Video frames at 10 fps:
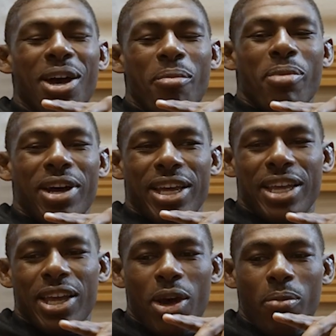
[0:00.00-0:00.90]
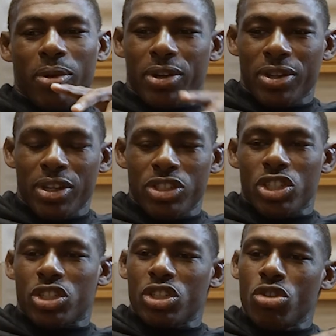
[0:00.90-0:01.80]
But him
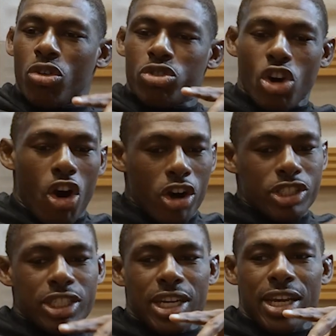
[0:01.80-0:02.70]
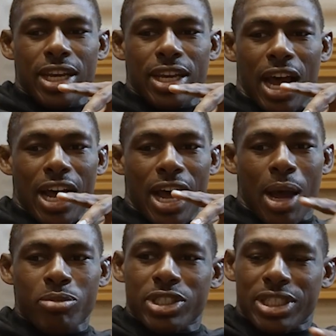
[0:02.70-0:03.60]
just, you know, charging, and
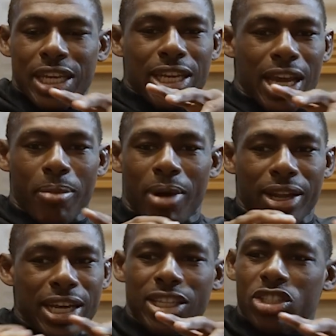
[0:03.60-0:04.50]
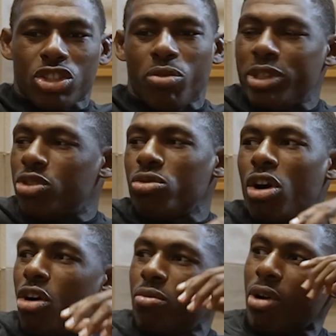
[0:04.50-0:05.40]
I'm just thinking like my length is going to be too
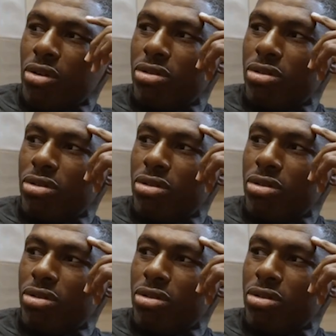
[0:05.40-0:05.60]
long, bro.